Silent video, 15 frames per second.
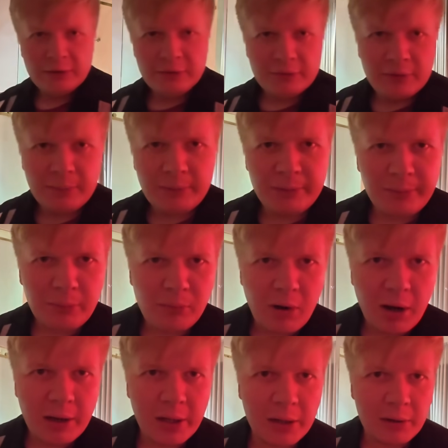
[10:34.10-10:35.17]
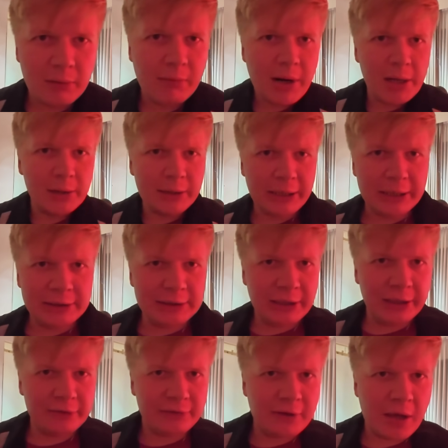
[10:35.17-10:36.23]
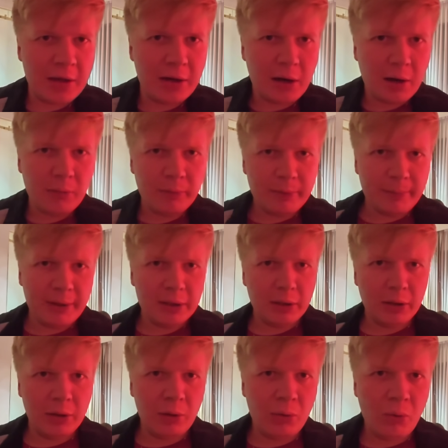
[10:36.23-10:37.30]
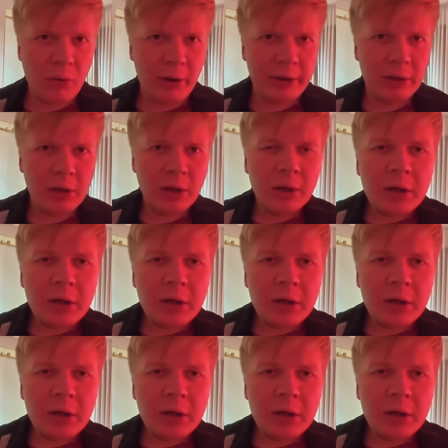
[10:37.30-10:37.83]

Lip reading: So I'm gonna be walking around like this, you know, with my little coin.